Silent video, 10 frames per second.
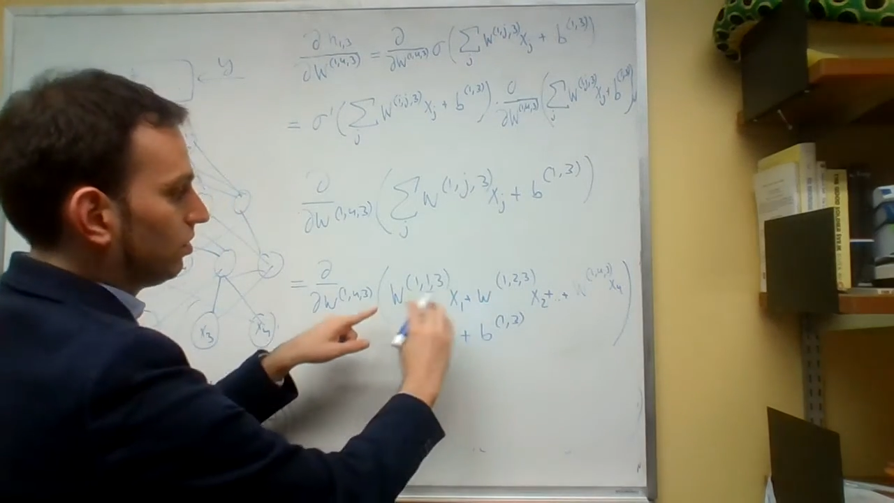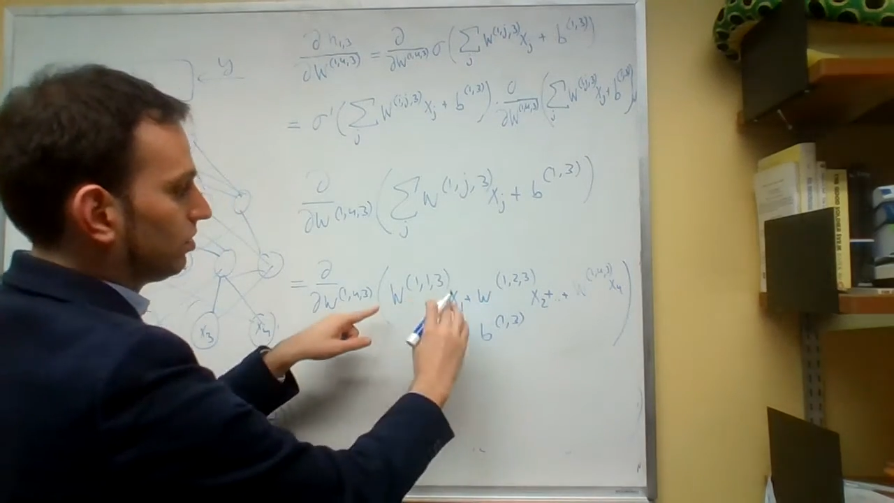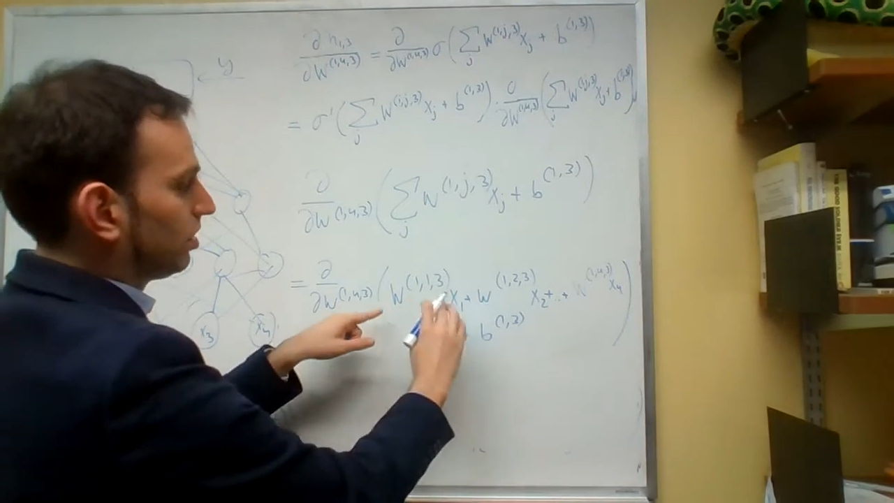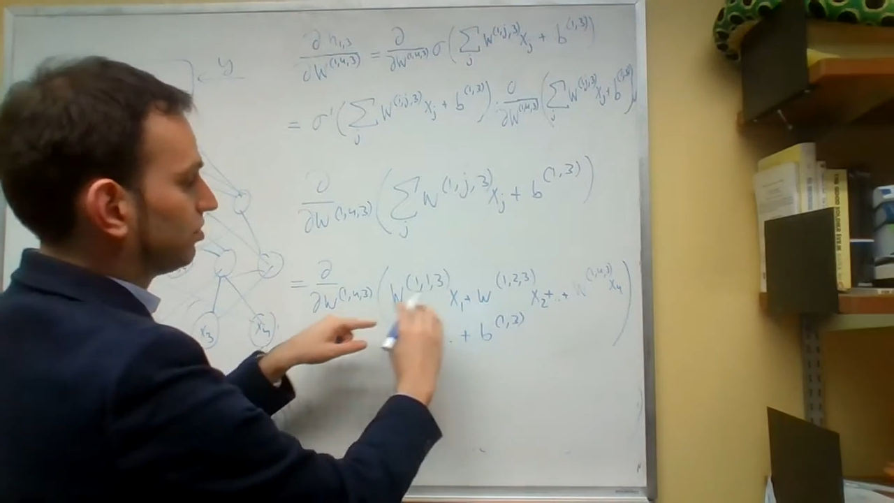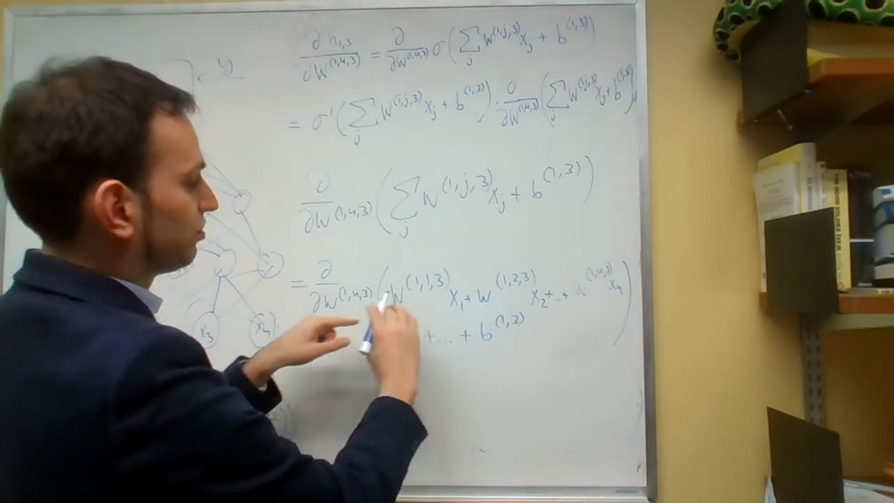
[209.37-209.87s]

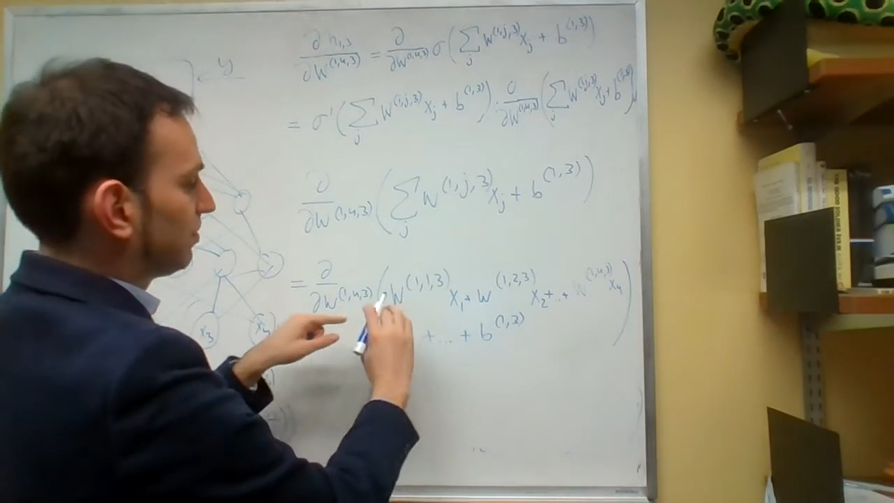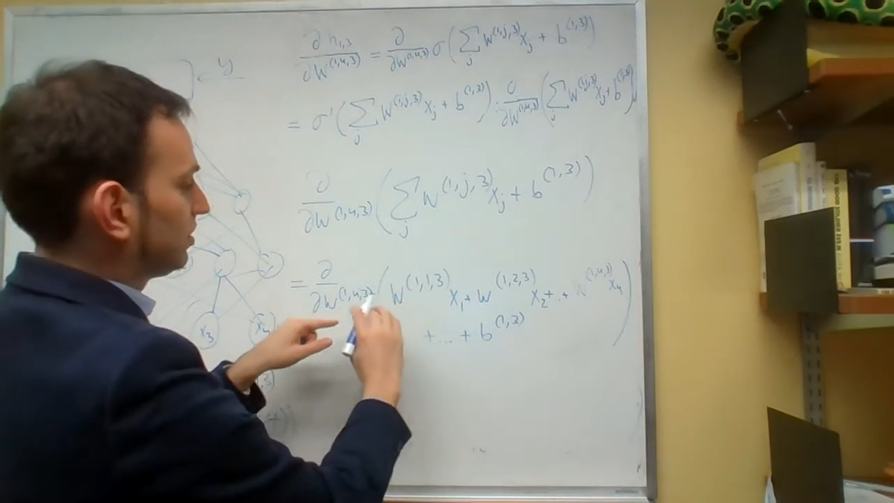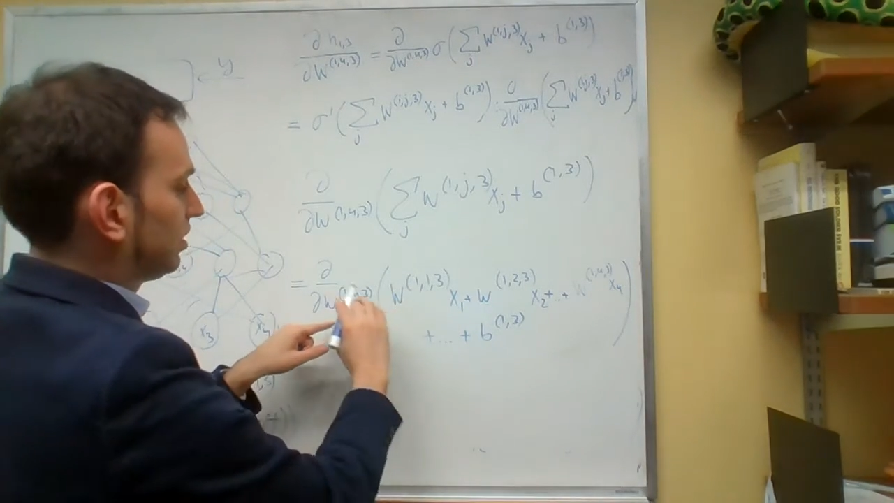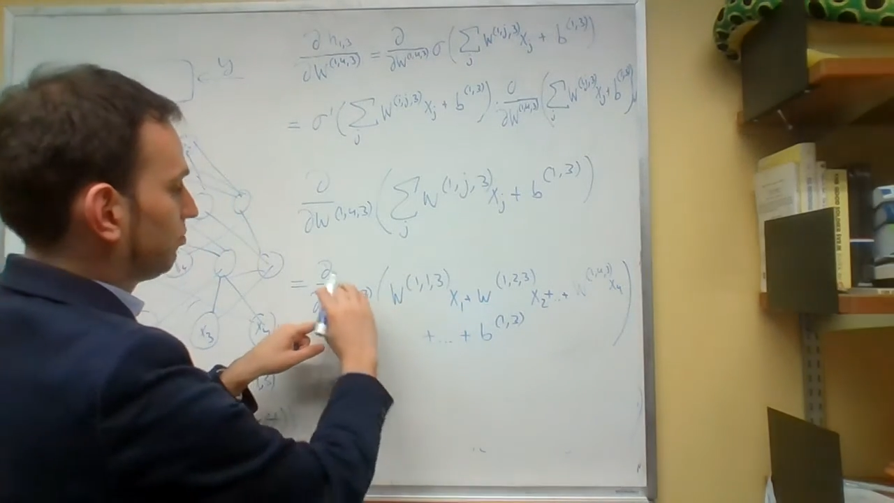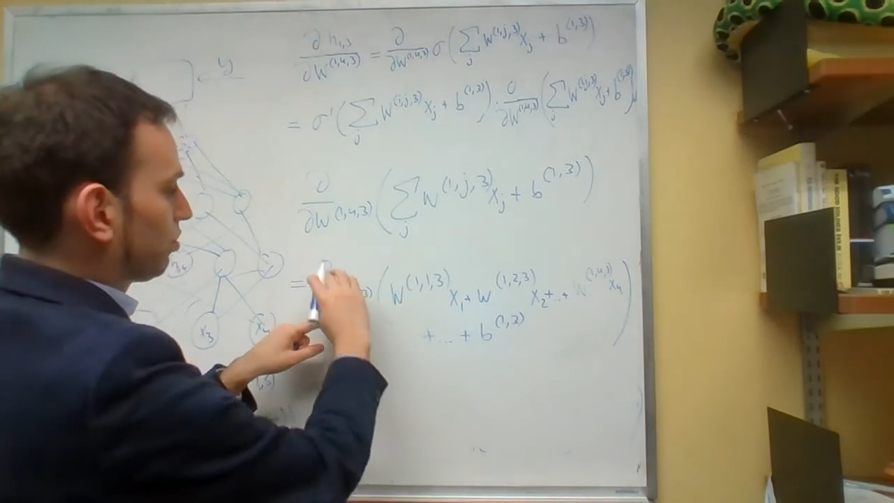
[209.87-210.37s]
The
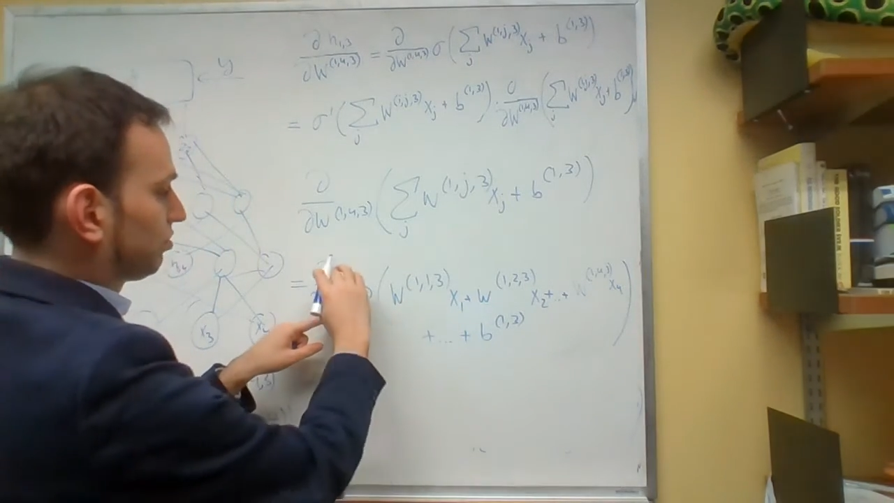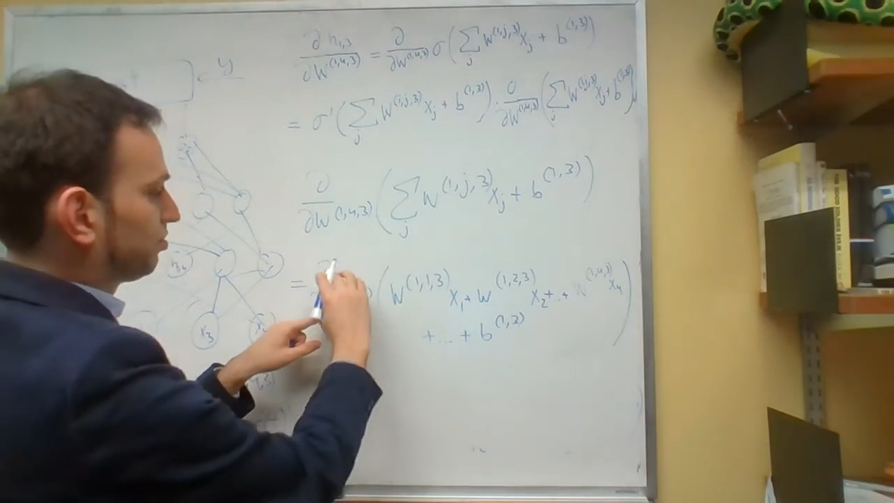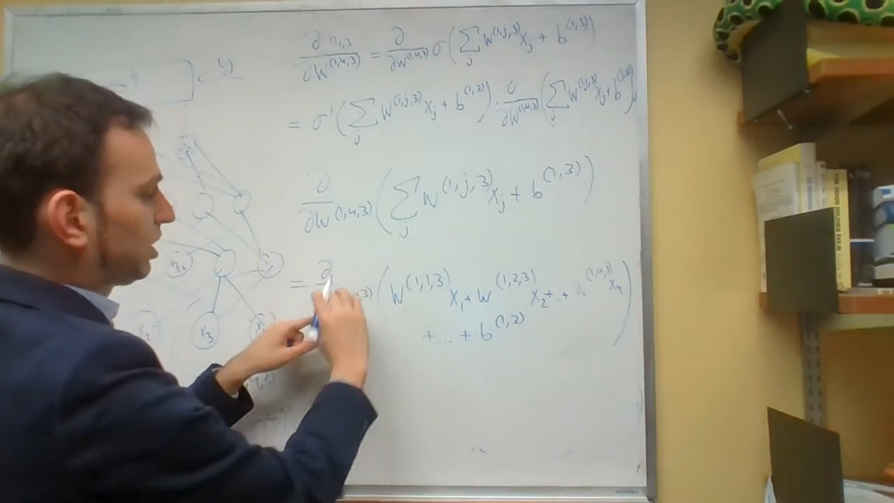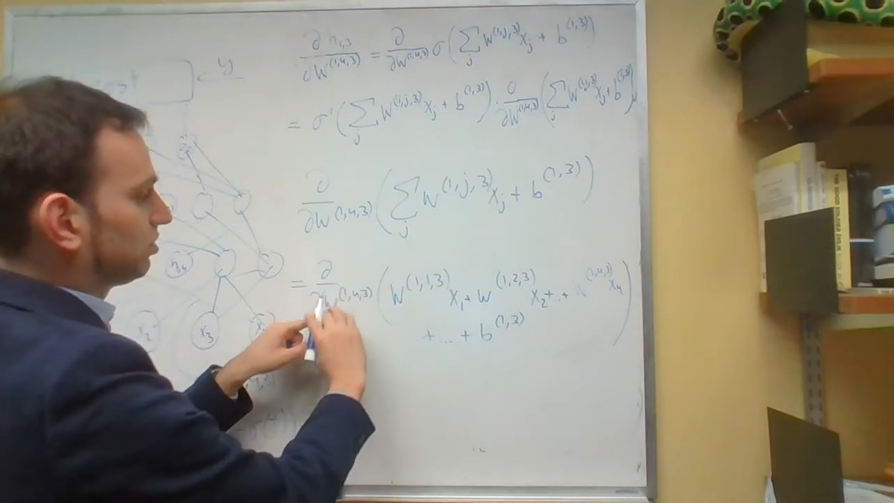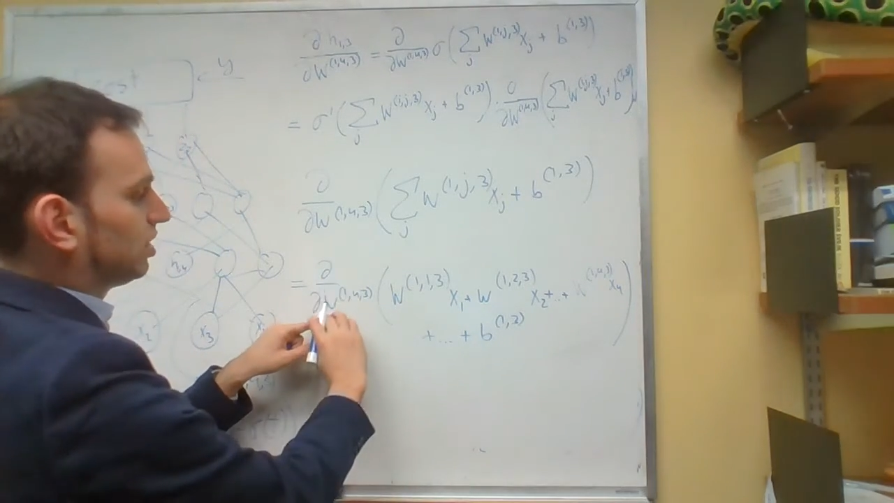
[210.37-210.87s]
derivative with respect